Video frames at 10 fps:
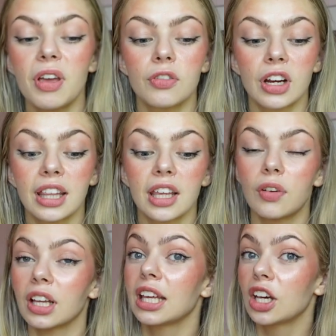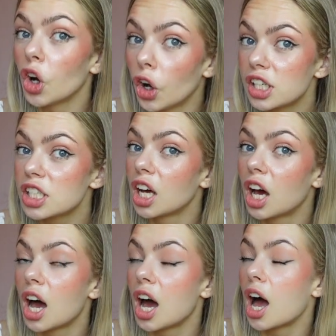be a really, really good
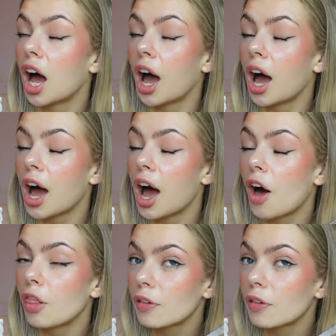on